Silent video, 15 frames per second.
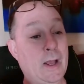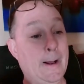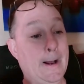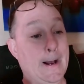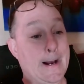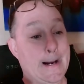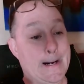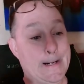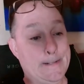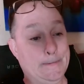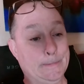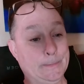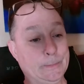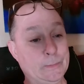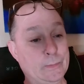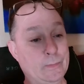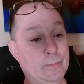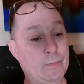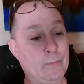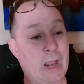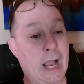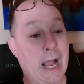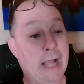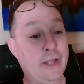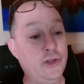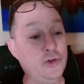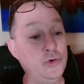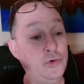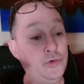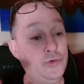I
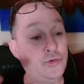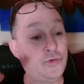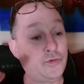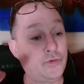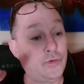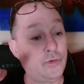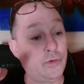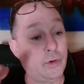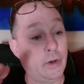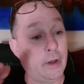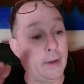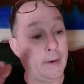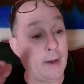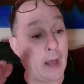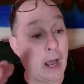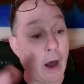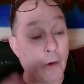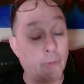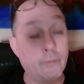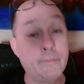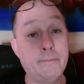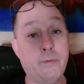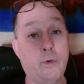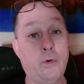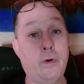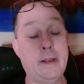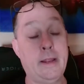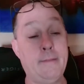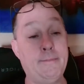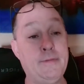used an
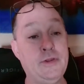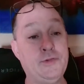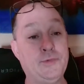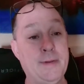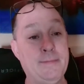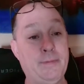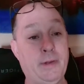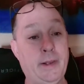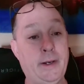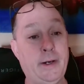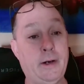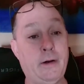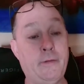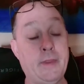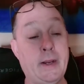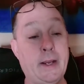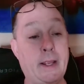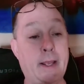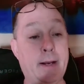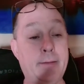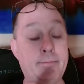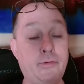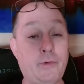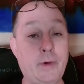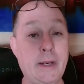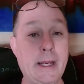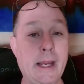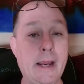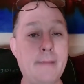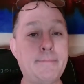outboard MP3 player that had a
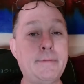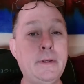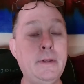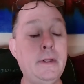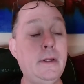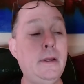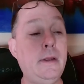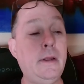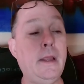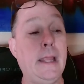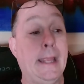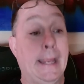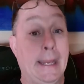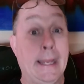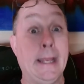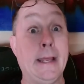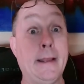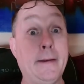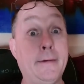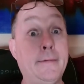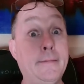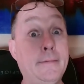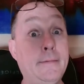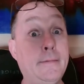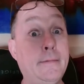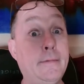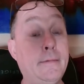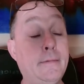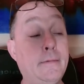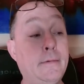preamp and
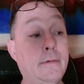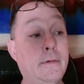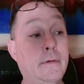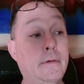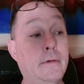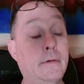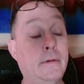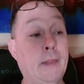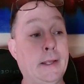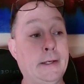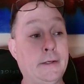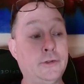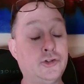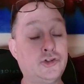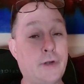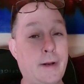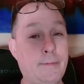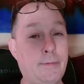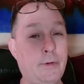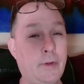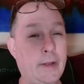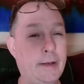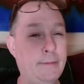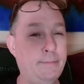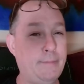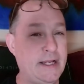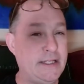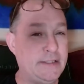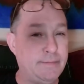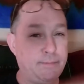like a treble and
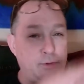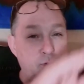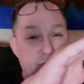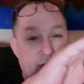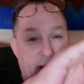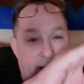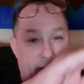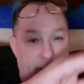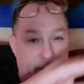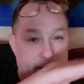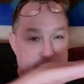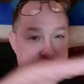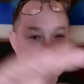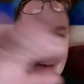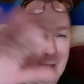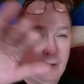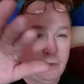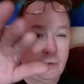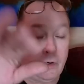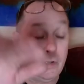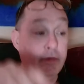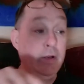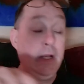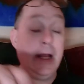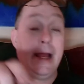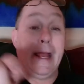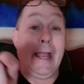bass boost, kind of like a smile curve,